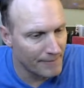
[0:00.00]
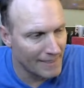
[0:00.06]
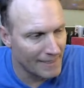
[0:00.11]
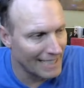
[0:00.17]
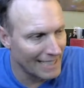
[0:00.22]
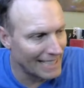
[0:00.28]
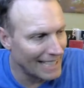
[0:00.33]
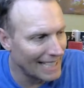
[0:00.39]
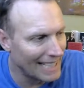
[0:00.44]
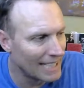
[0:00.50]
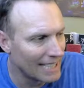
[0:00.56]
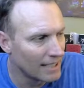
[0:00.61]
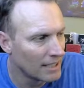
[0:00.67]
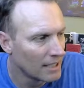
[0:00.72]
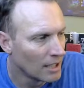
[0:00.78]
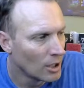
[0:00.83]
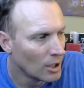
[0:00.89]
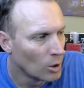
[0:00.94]
again,
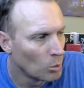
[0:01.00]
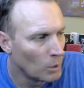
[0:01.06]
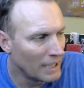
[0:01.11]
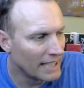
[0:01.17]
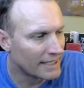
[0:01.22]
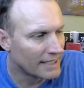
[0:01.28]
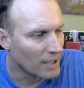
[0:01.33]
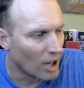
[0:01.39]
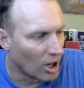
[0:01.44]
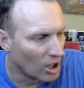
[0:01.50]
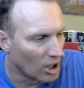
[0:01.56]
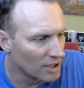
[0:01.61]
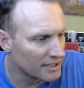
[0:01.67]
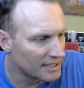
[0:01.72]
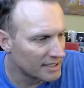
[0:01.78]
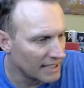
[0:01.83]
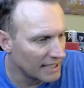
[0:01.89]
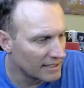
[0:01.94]
we get to alt
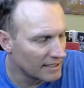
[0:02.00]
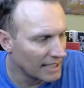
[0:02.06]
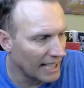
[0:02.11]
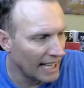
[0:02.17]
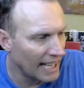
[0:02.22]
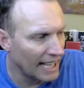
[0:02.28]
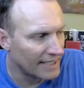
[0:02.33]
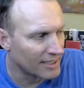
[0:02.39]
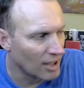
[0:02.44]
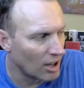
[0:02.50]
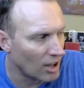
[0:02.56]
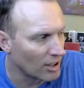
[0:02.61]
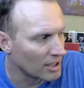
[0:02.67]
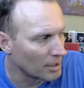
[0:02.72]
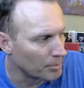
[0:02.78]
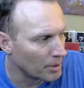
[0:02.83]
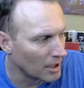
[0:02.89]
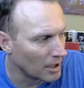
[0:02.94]
season, it's all going
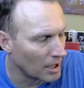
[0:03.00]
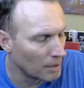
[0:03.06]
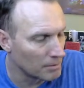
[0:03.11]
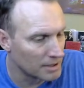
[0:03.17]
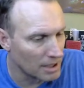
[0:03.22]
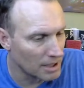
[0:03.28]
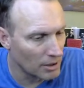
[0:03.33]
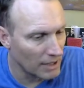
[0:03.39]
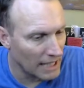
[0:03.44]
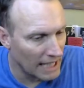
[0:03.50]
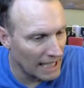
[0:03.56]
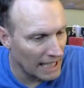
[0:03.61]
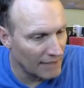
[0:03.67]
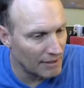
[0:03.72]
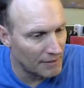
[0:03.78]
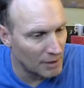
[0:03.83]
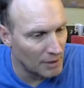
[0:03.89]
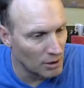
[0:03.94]
to pump. So
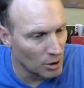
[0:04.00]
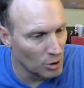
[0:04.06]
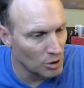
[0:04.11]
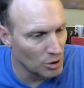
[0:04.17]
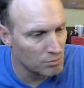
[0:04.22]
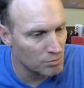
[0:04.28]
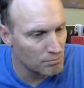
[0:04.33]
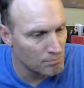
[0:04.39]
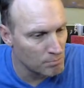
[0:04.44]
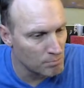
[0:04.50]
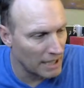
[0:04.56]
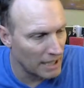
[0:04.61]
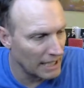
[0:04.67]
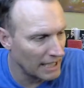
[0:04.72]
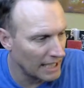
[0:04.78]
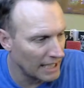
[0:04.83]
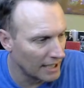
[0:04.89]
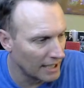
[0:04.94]
even if you lose money
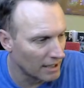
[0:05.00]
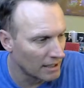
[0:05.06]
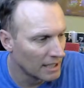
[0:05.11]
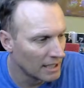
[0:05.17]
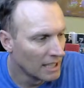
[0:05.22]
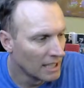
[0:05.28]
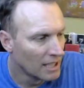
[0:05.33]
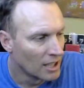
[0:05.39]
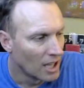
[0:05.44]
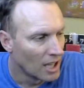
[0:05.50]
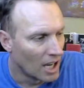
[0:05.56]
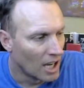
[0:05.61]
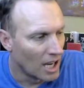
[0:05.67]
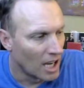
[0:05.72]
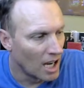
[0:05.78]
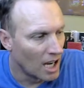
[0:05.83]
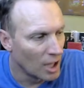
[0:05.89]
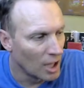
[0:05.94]
here,
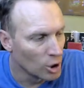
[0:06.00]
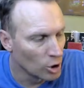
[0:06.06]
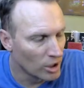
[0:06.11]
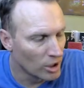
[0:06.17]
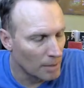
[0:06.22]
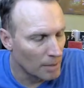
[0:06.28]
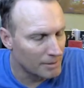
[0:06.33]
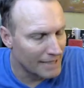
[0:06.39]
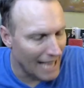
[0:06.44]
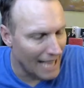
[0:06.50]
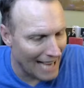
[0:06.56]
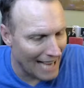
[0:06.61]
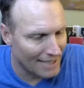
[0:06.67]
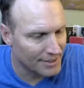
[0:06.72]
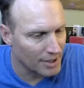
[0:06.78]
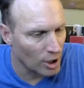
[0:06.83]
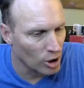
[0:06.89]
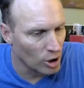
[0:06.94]
look up
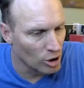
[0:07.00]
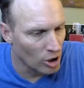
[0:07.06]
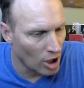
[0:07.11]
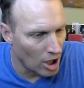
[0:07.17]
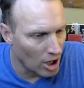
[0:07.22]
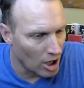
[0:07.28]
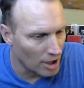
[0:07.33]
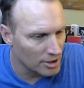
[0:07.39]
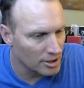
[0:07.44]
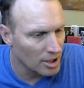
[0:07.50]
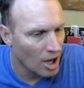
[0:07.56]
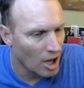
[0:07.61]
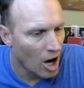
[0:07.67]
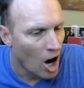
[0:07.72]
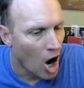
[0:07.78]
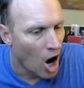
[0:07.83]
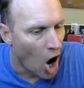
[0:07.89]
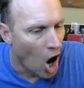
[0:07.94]
tax loss
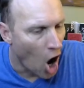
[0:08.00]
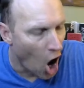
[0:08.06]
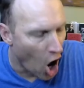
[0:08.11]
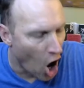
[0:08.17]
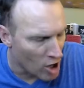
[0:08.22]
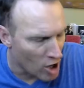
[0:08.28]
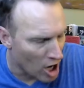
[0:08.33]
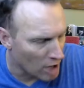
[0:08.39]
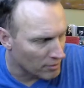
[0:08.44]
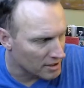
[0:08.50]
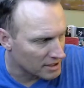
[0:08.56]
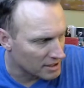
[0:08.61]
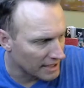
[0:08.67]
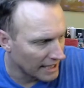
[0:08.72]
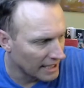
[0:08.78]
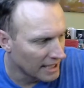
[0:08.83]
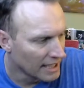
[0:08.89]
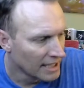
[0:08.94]

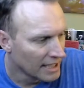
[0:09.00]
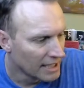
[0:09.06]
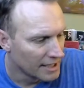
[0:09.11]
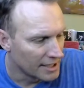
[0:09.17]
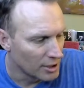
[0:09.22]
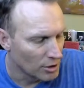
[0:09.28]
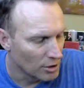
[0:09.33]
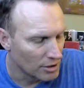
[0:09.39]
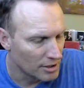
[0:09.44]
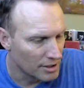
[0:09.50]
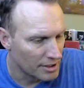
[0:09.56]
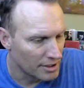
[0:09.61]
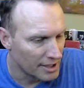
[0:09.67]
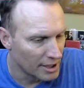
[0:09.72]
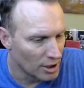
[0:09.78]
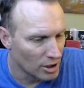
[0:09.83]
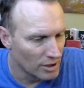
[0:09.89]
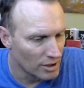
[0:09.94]
harvesting till
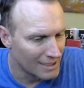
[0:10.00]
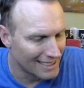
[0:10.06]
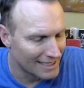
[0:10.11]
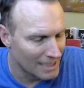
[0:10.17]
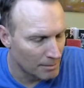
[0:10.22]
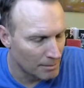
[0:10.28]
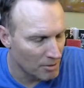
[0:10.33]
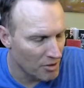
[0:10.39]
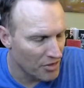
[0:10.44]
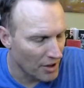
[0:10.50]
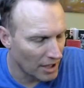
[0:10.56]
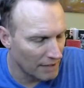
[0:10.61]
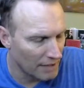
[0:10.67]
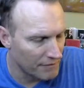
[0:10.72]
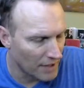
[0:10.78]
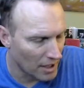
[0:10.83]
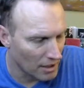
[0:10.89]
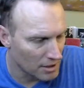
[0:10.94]
December
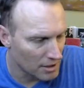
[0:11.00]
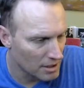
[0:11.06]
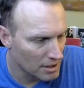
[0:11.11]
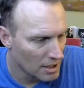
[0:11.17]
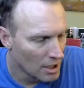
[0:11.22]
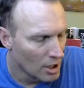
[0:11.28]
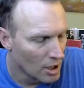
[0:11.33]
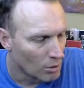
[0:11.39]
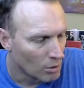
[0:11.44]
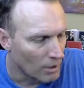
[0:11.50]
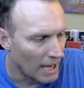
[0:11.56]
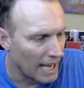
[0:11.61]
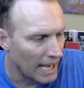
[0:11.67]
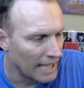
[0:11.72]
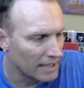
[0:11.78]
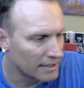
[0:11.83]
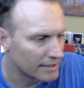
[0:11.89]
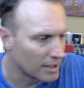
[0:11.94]
31st,
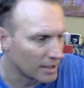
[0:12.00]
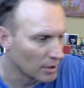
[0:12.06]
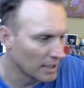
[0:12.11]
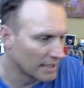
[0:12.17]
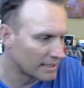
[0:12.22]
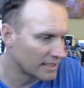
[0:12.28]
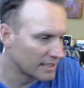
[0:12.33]
right? So let's